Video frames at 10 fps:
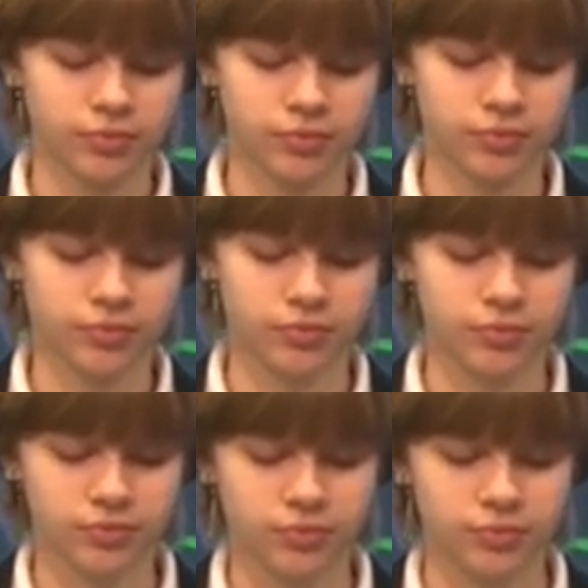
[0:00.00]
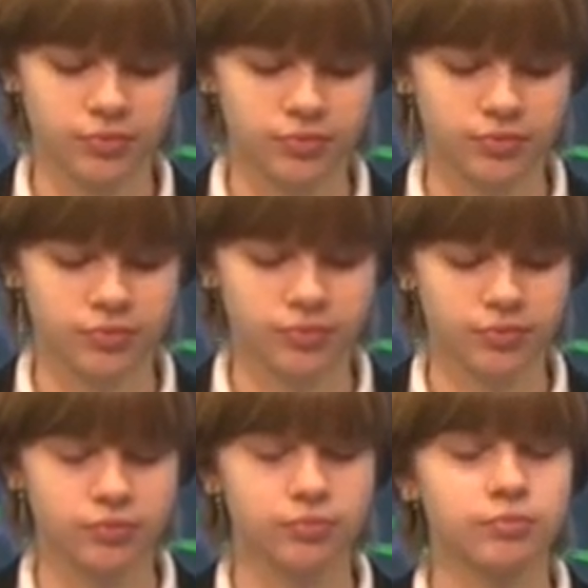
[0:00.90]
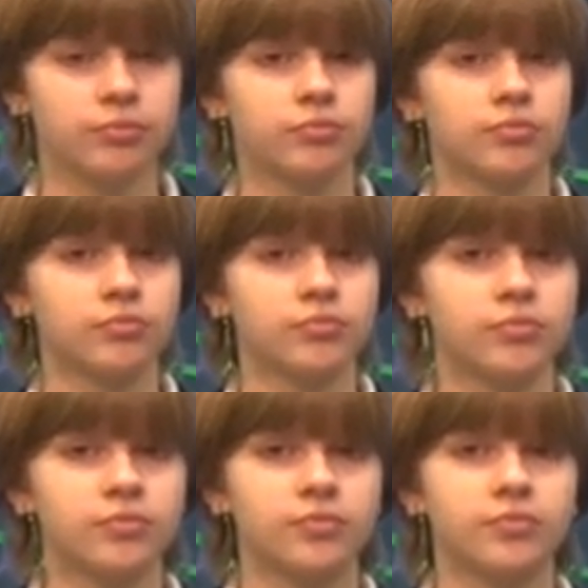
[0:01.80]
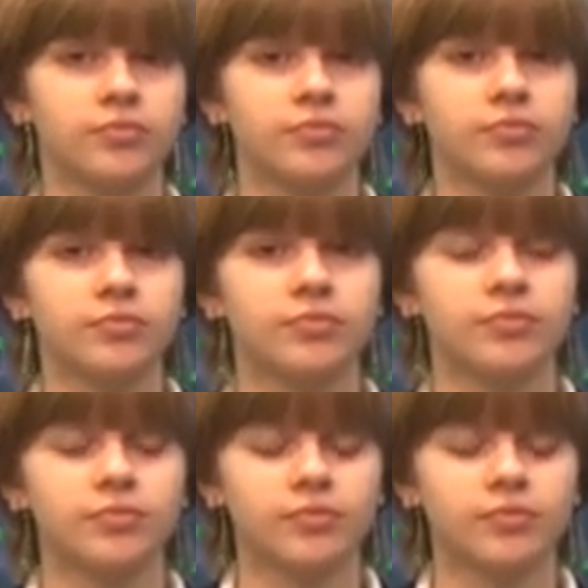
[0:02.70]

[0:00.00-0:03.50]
[no speech]